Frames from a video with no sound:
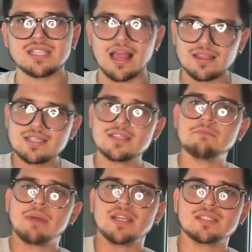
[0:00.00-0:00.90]
at least the
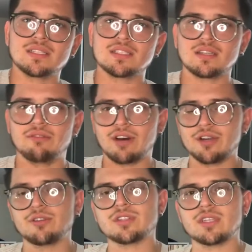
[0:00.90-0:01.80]
basics of
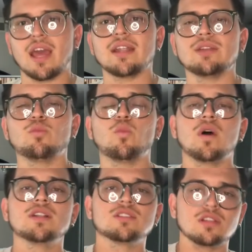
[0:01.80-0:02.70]
understanding
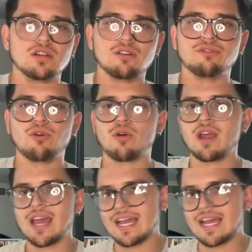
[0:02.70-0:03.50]
what to look for